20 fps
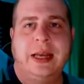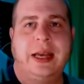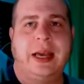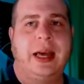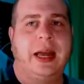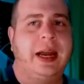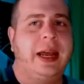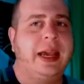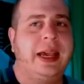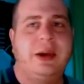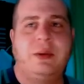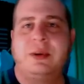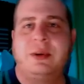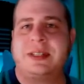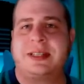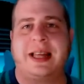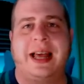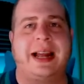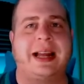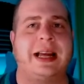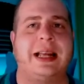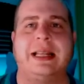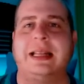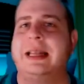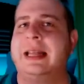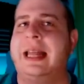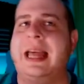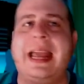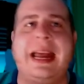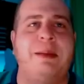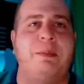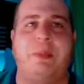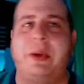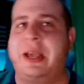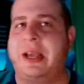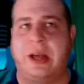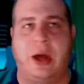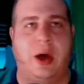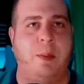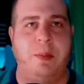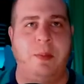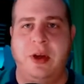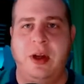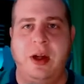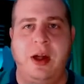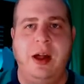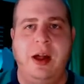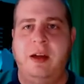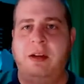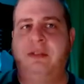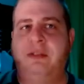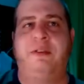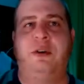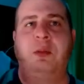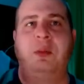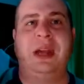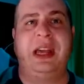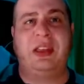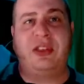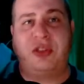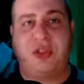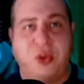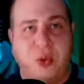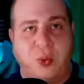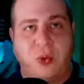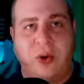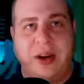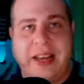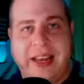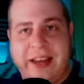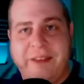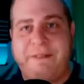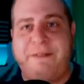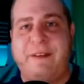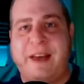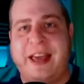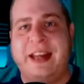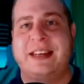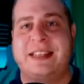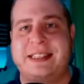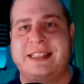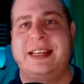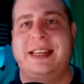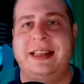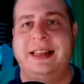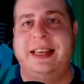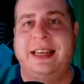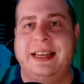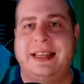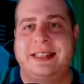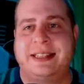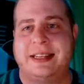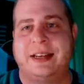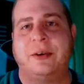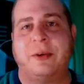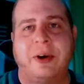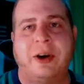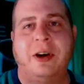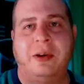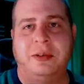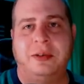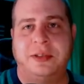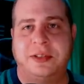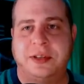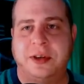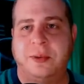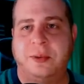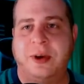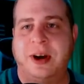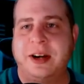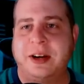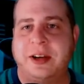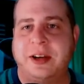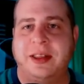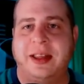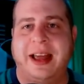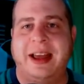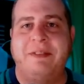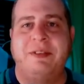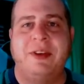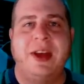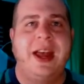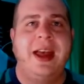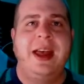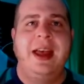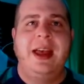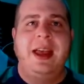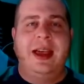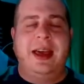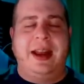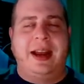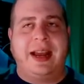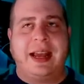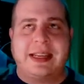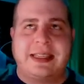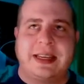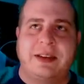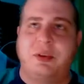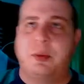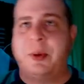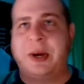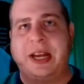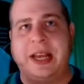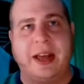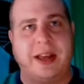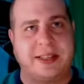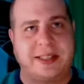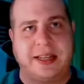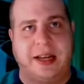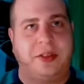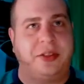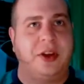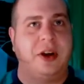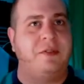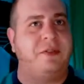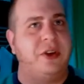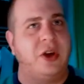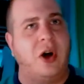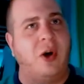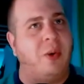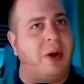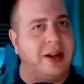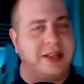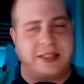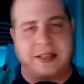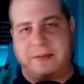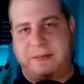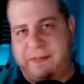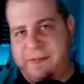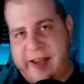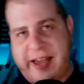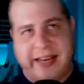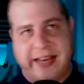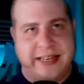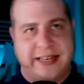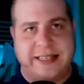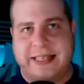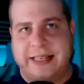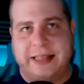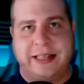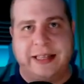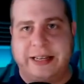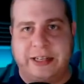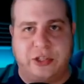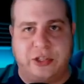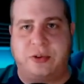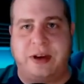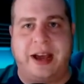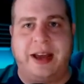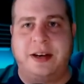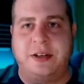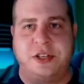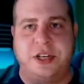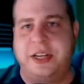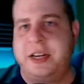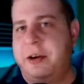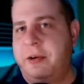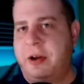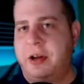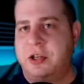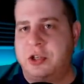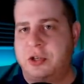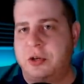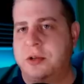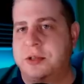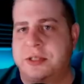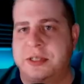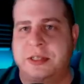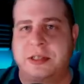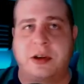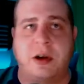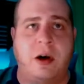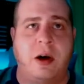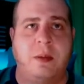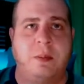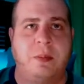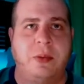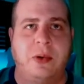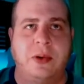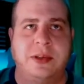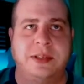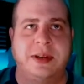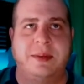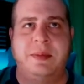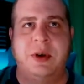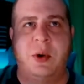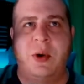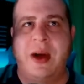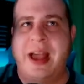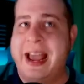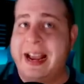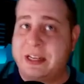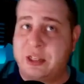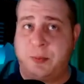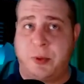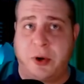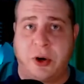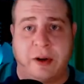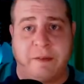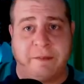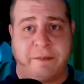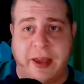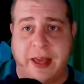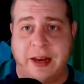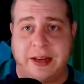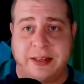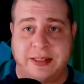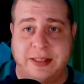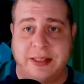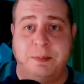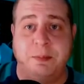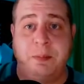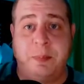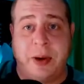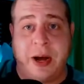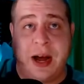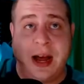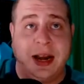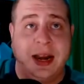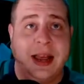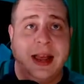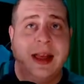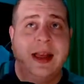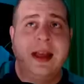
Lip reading: and he was like a late pickup for me, 3 fantasy leagues in a row. So Run Good Life, and I guess everybody else out there, if you all want some fantasy league strategy here on Schultz's Card Pulls, I'm no expert on fantasy, but